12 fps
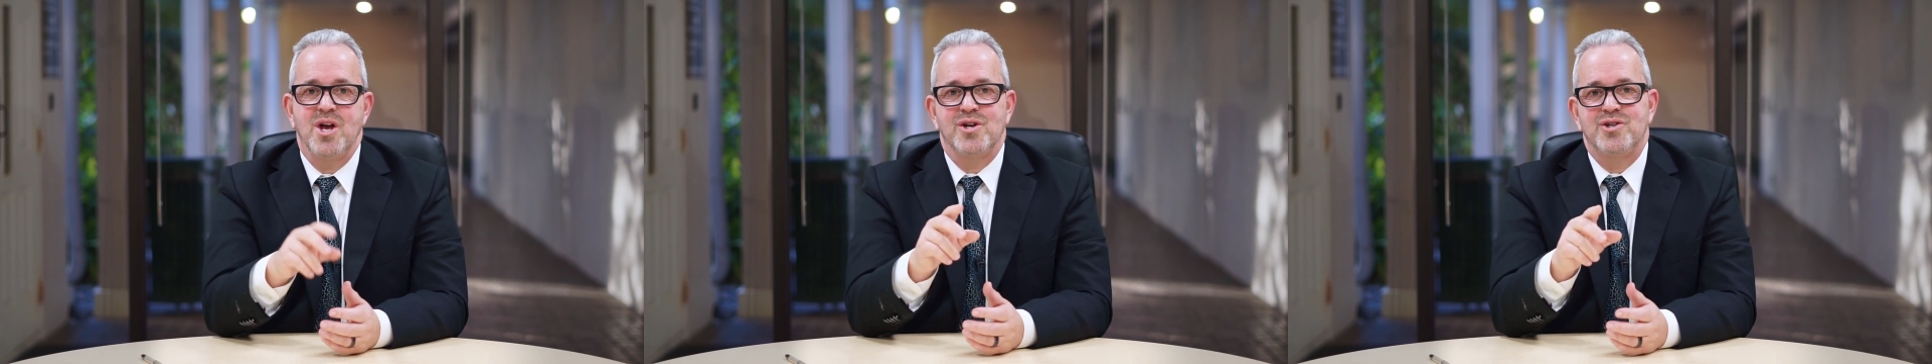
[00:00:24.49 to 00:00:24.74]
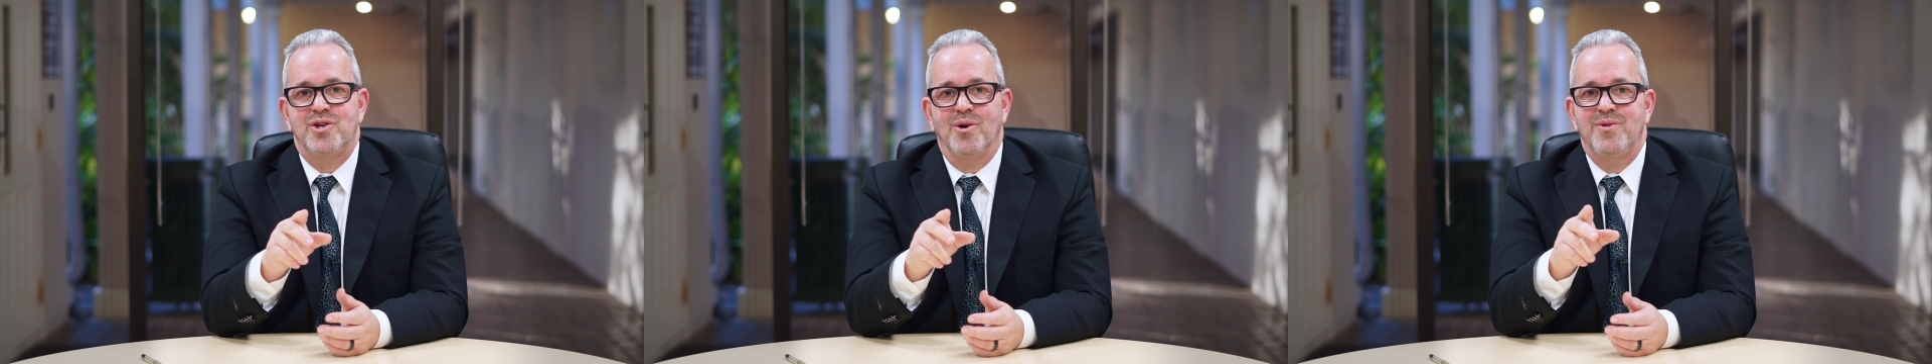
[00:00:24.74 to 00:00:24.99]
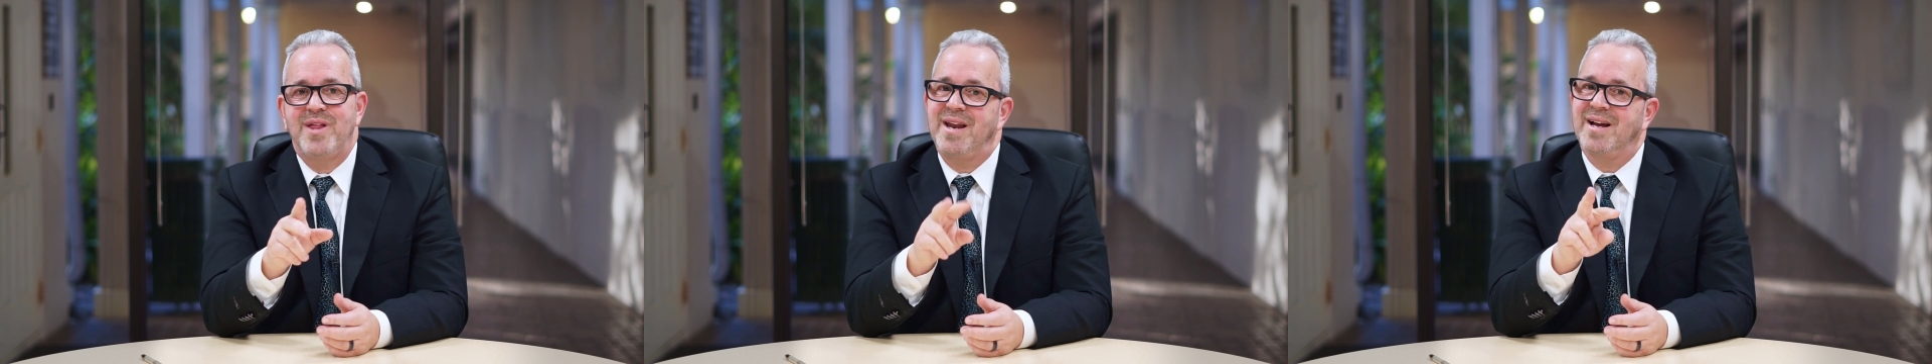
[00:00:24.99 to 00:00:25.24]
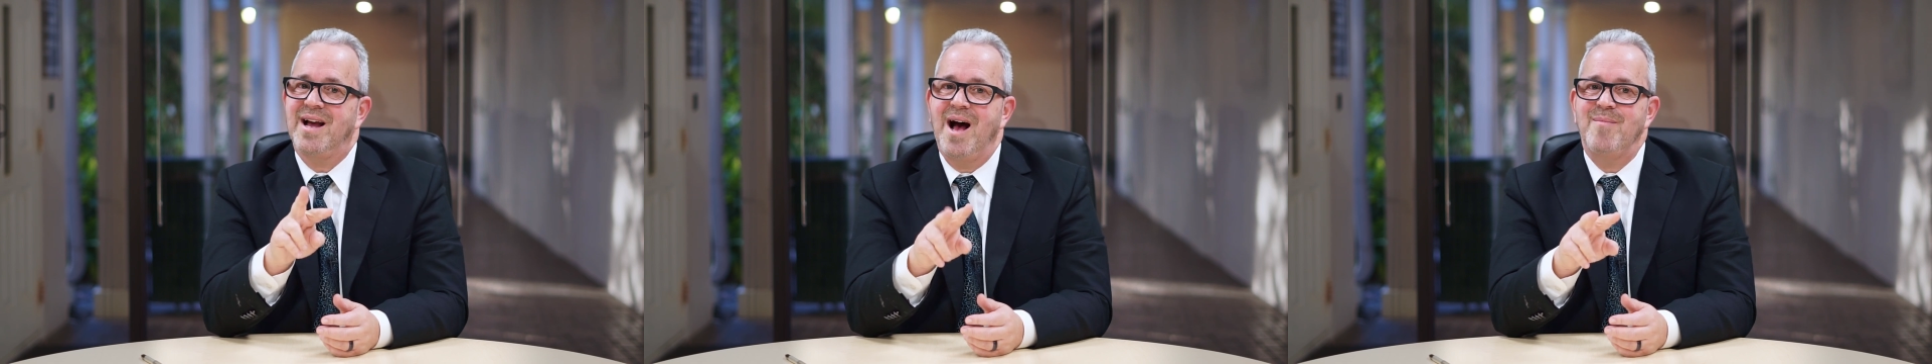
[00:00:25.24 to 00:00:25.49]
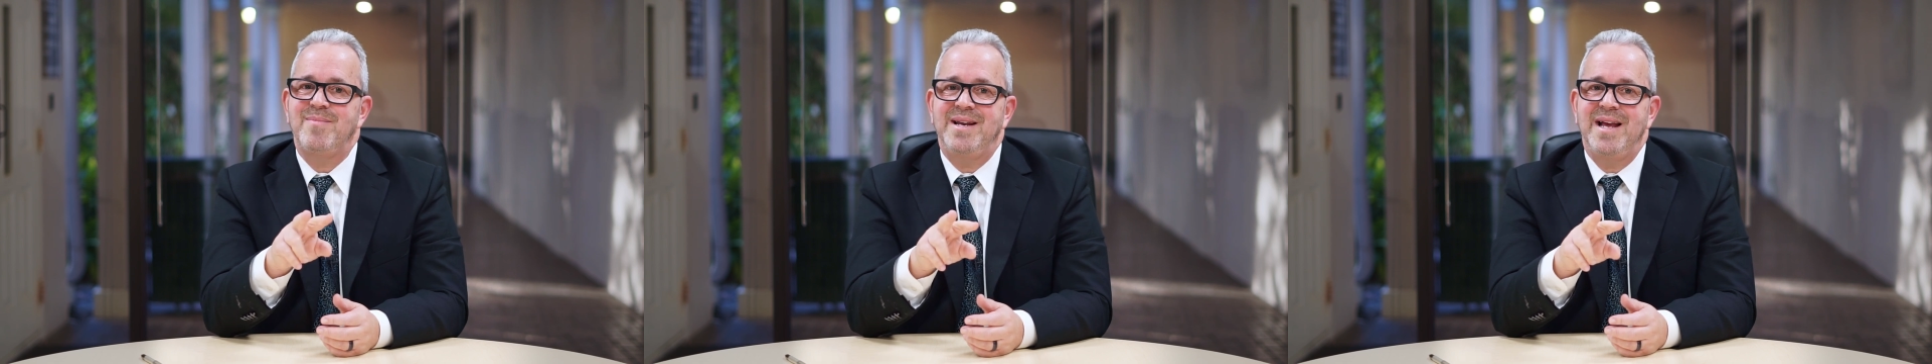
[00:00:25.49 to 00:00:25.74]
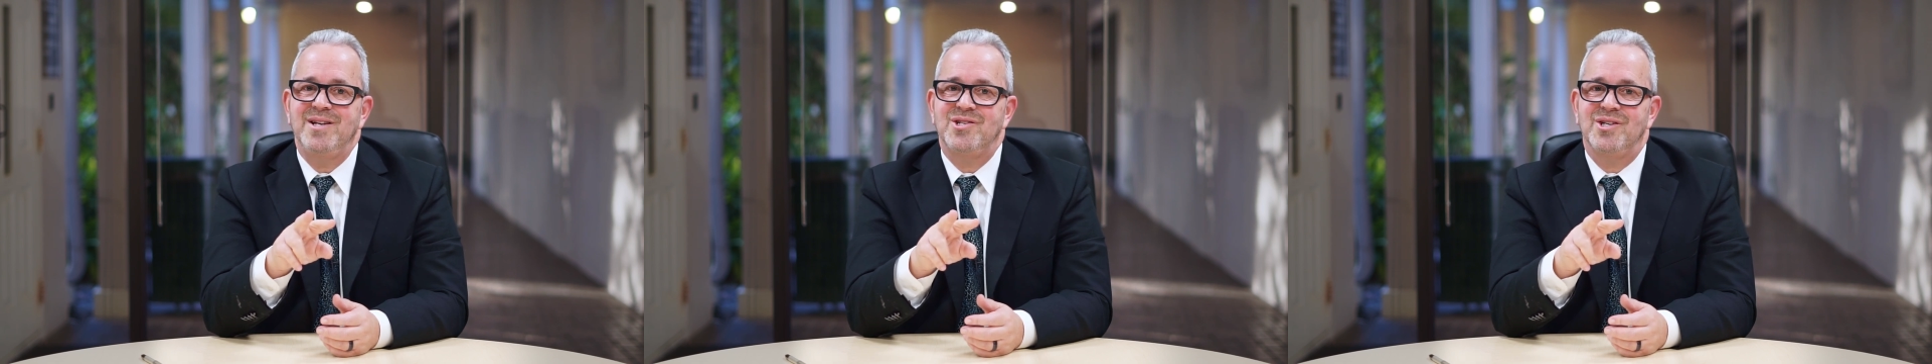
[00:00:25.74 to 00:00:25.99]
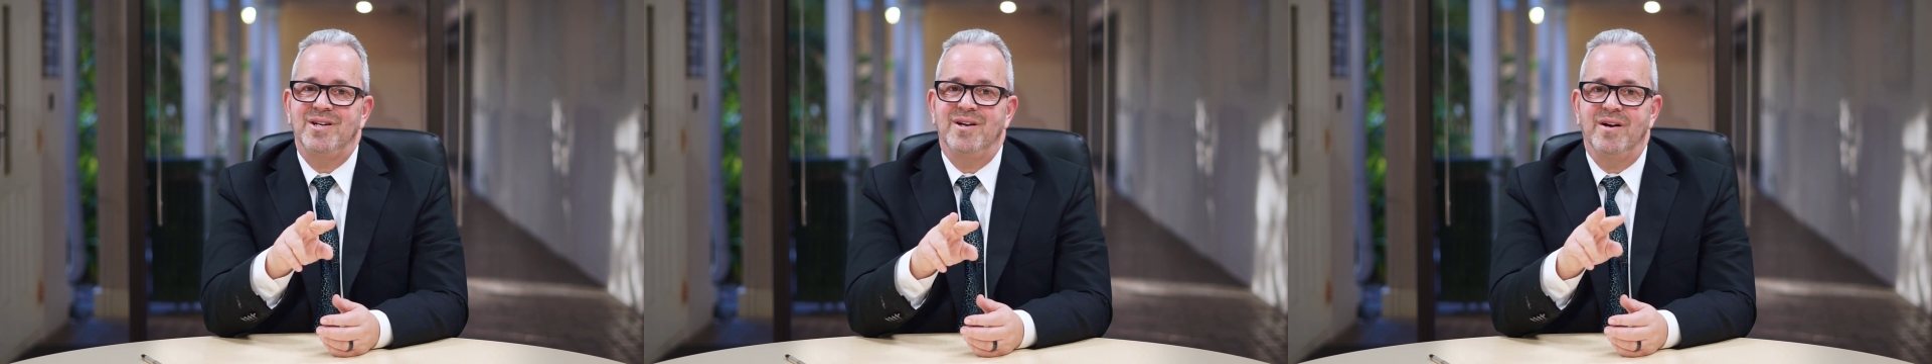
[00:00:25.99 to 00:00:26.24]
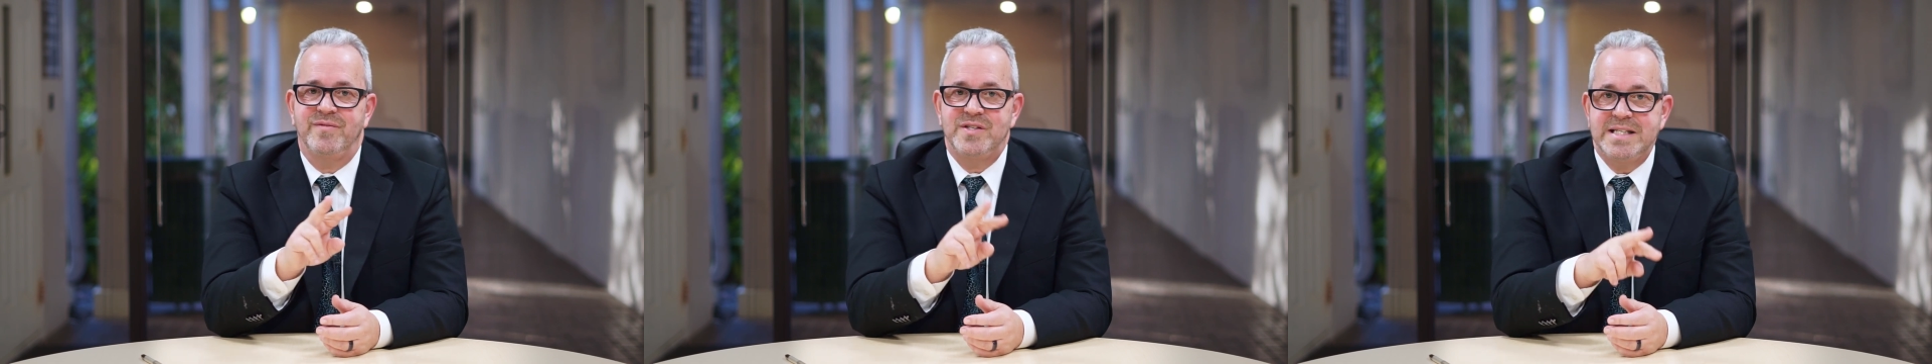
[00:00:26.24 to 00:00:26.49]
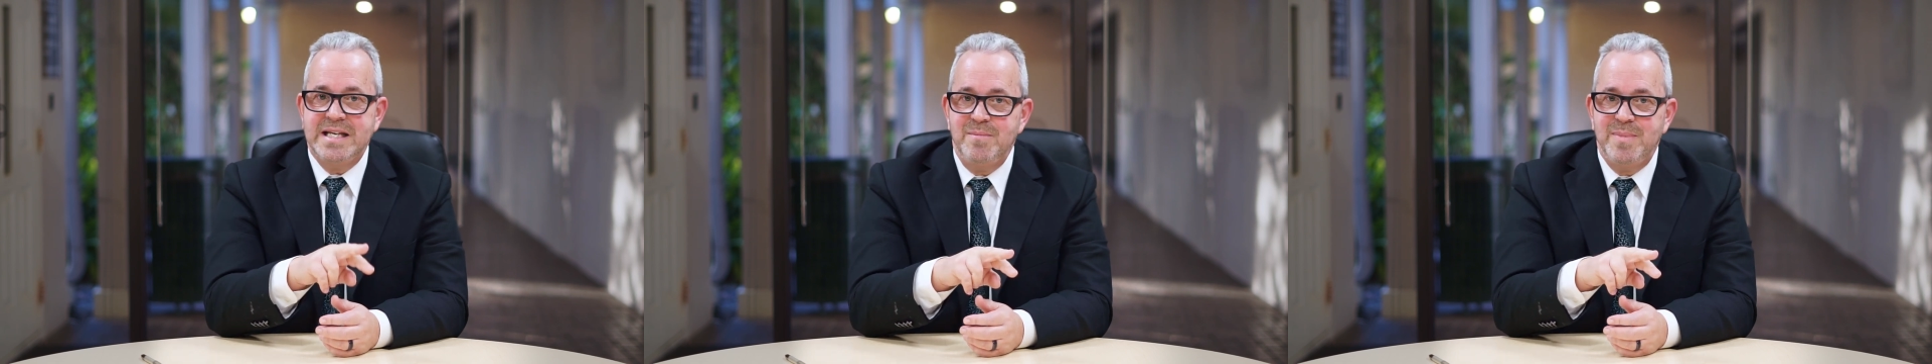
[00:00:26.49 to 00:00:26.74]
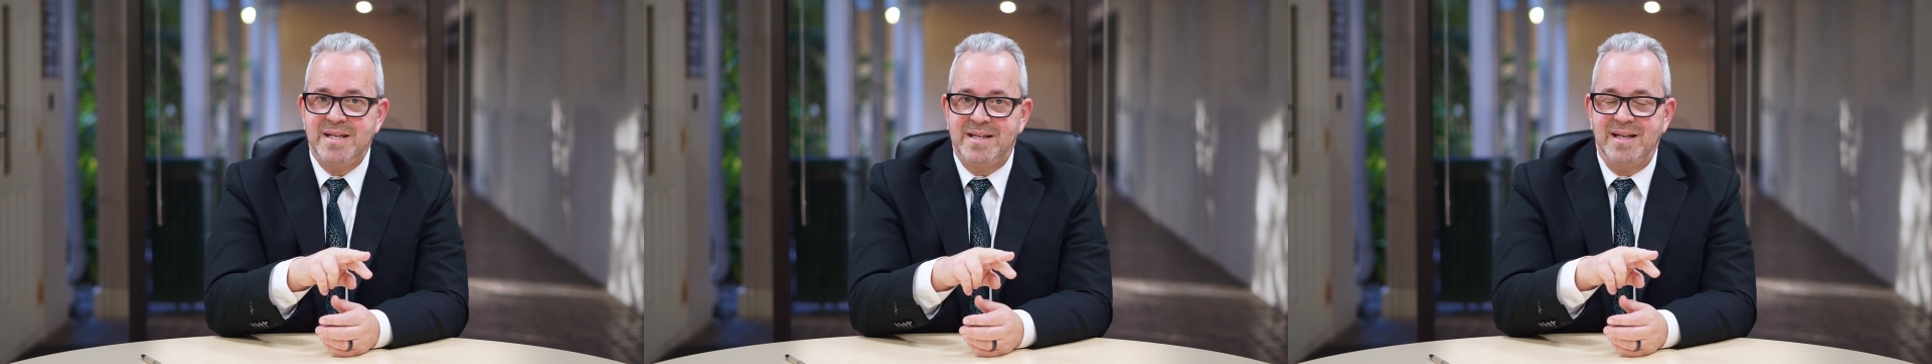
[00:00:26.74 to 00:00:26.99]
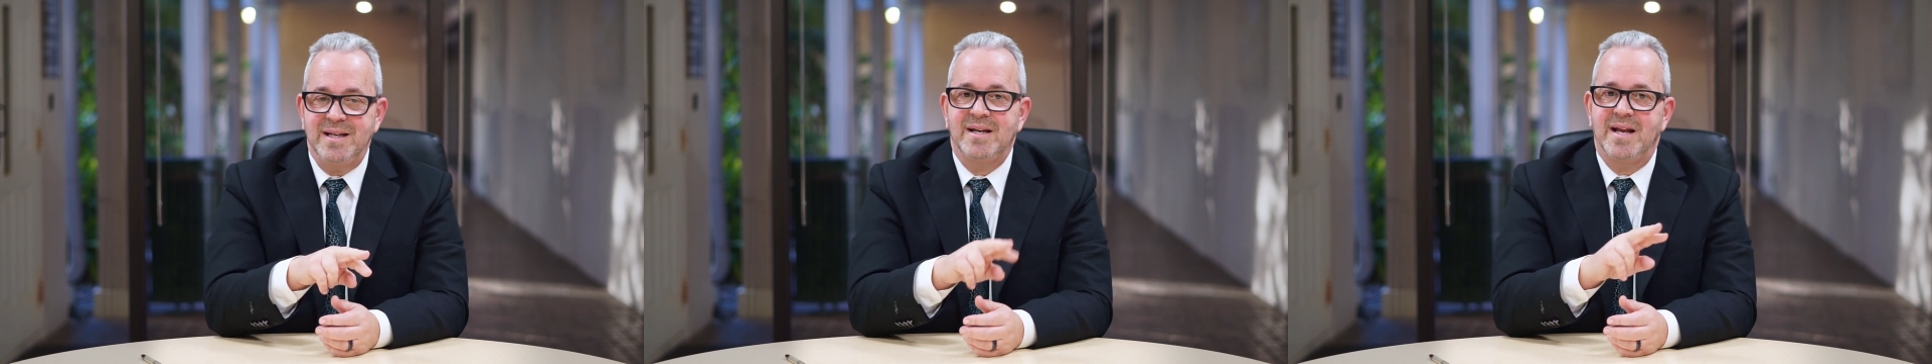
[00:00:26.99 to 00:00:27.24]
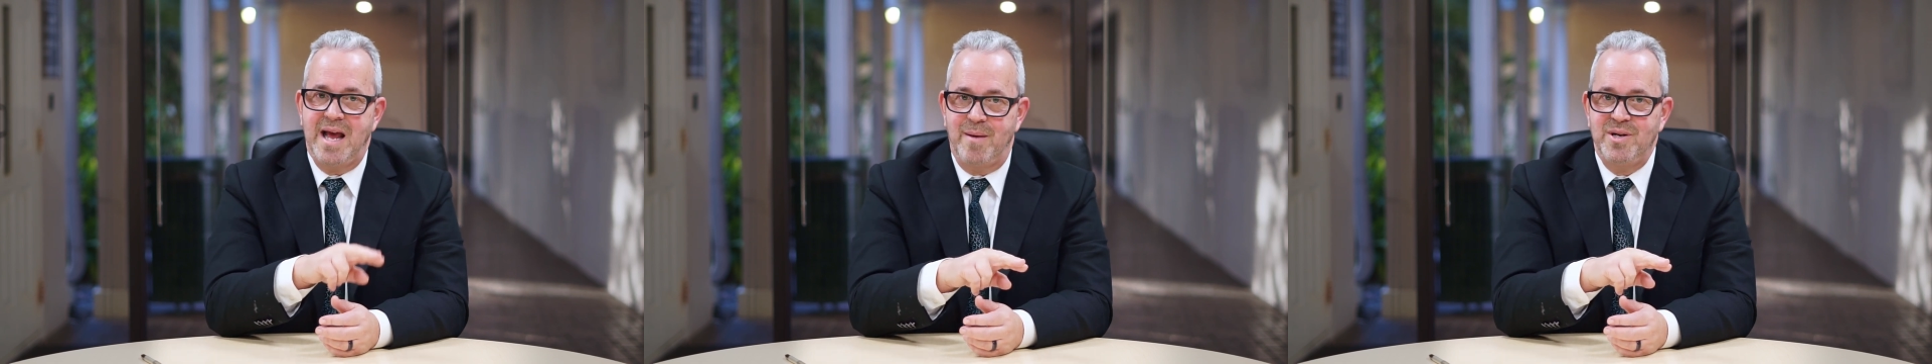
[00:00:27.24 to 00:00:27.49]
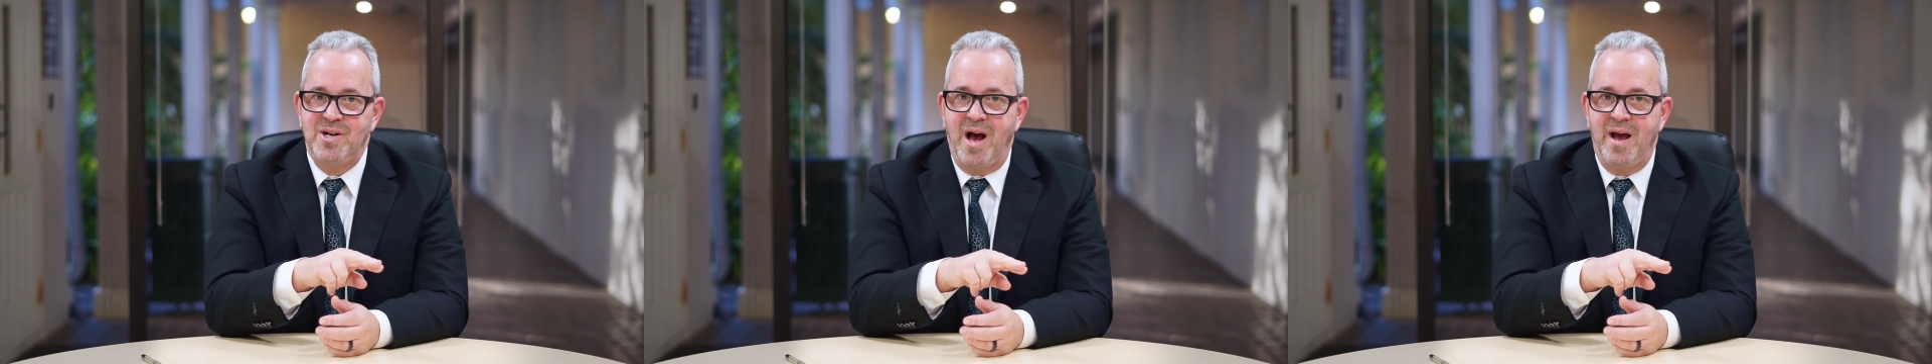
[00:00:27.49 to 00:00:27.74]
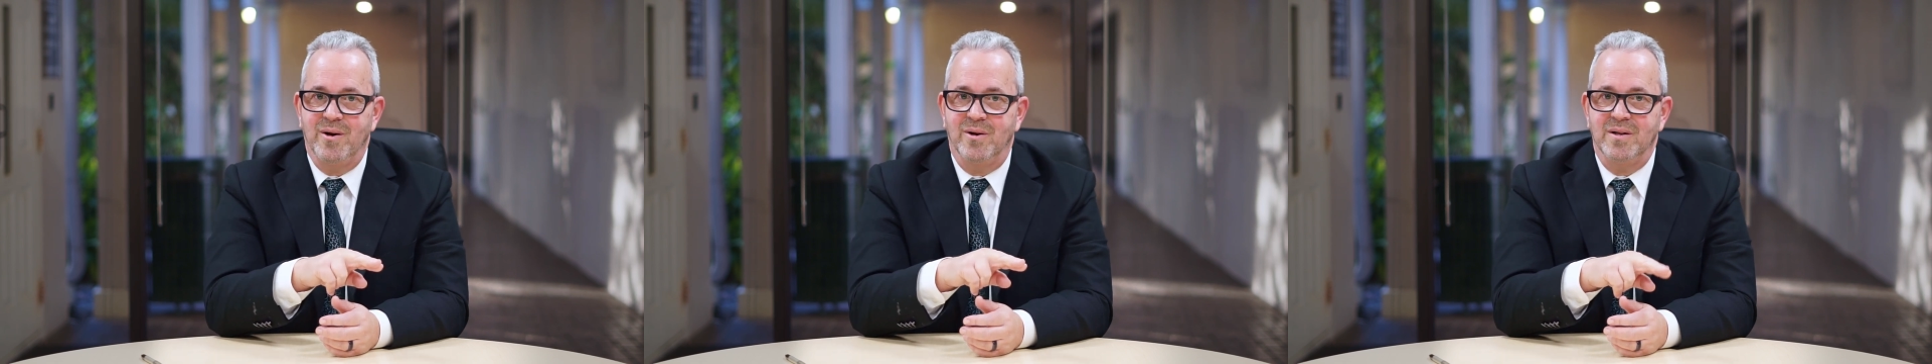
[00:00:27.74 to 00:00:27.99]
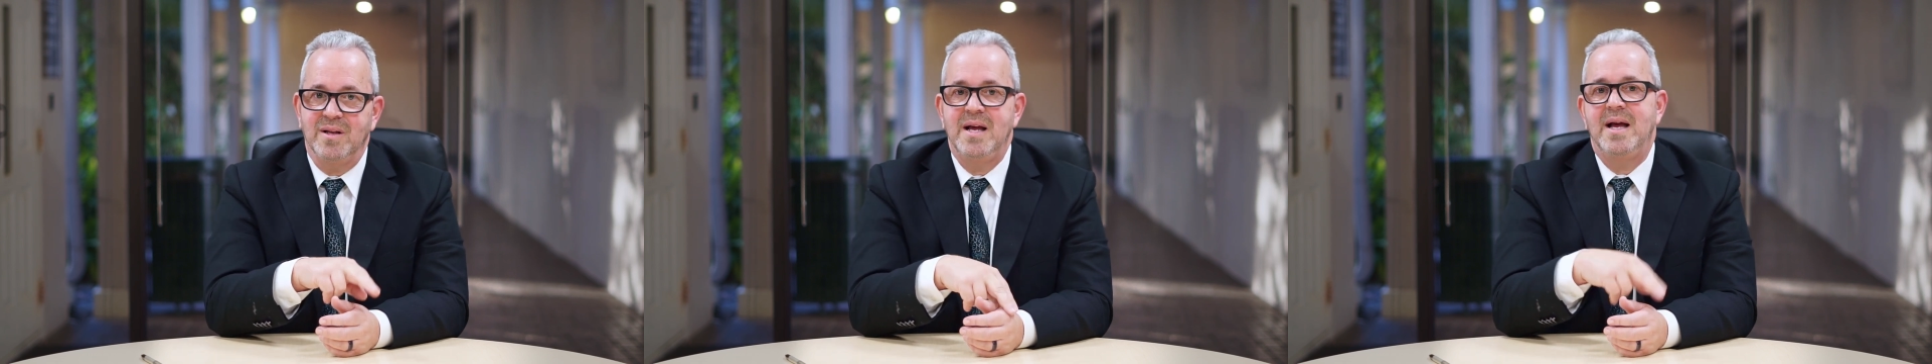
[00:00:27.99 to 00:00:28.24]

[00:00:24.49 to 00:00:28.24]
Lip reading: showed that a combination of CBD, cannabidiol,